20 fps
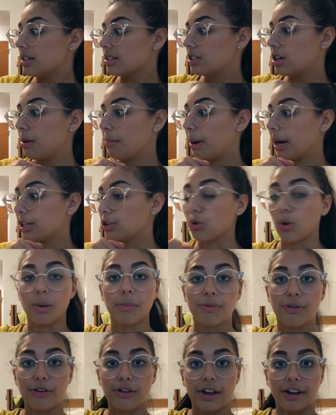to my
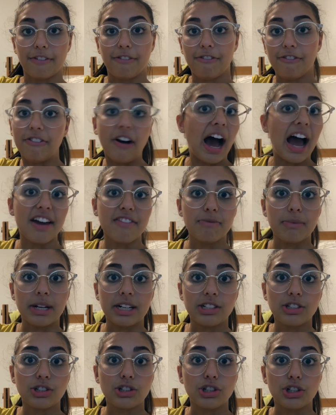dorm for like five
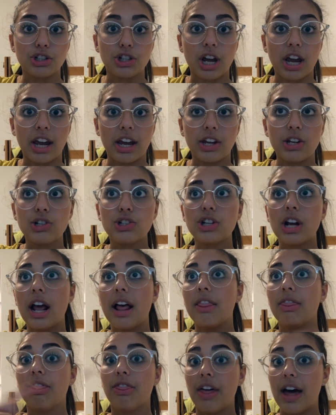minutes to change
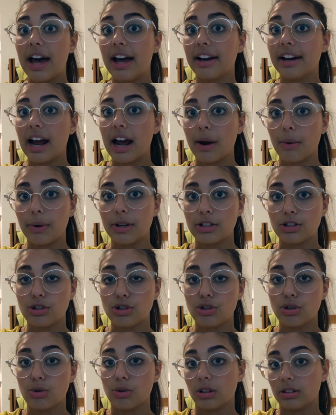and then I
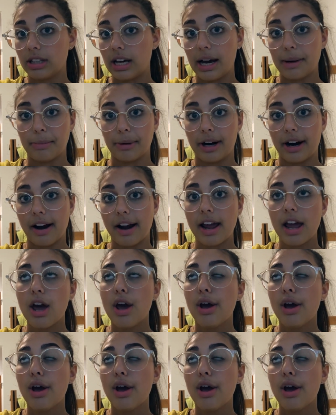went to the library.